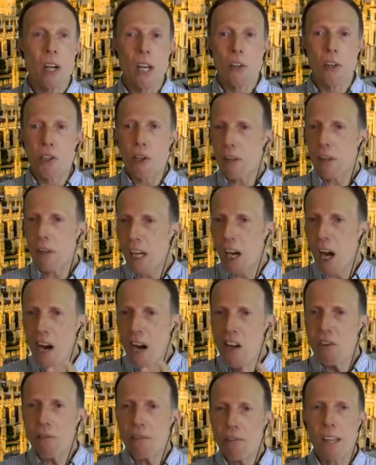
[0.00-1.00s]
So the
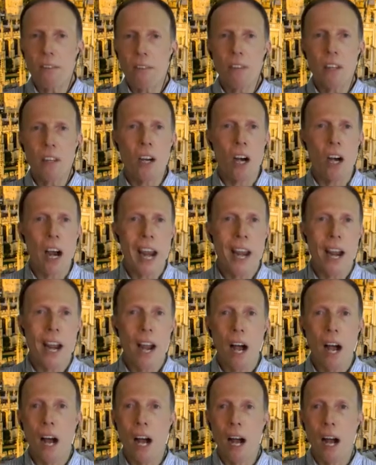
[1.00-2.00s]
kind of thing that I
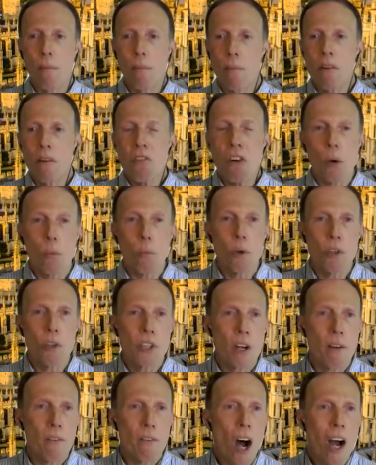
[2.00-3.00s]
would
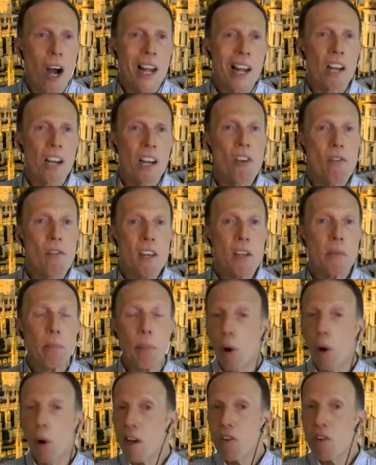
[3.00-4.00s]
sort of highlight at this
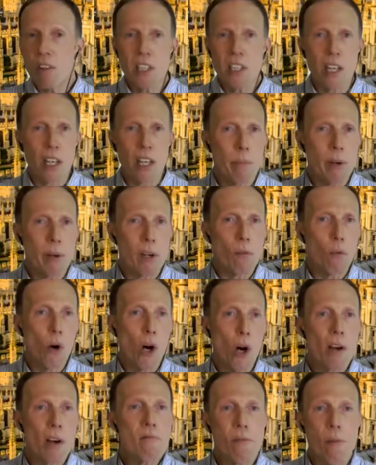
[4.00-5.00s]
point, this is a little bit of
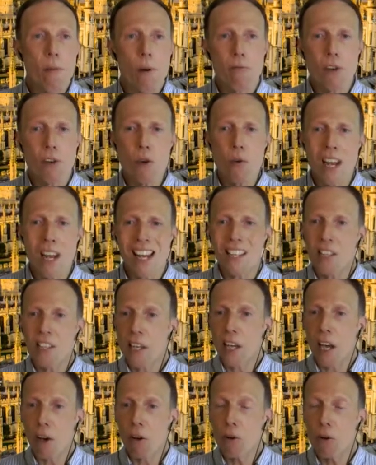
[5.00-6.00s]
work from a few years
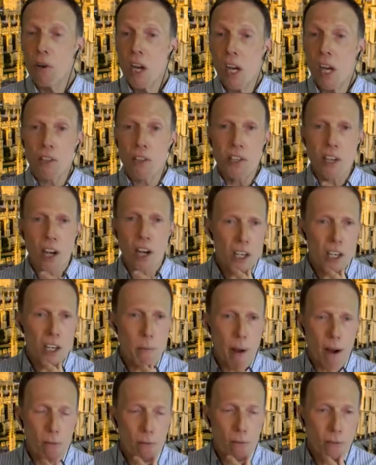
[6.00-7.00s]
ago, started
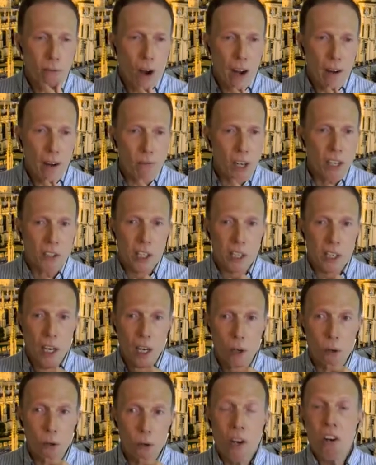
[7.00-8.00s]
about 5 years
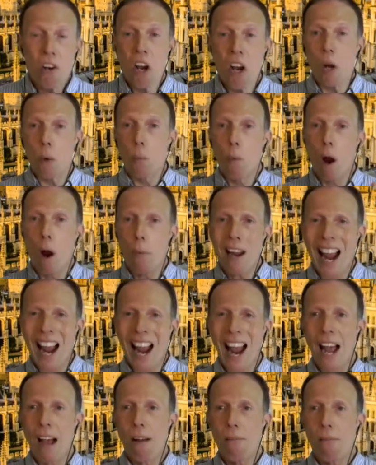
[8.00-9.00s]
ago, where we
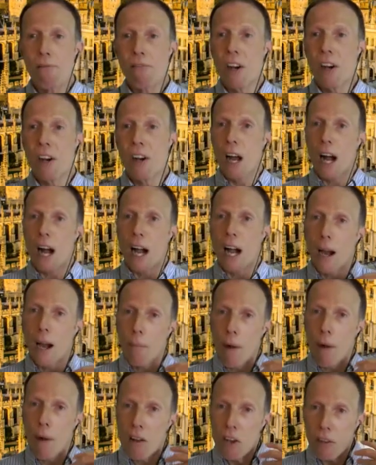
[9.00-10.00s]
have
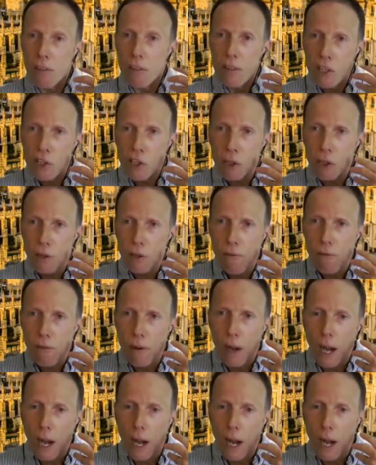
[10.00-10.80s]
this sort of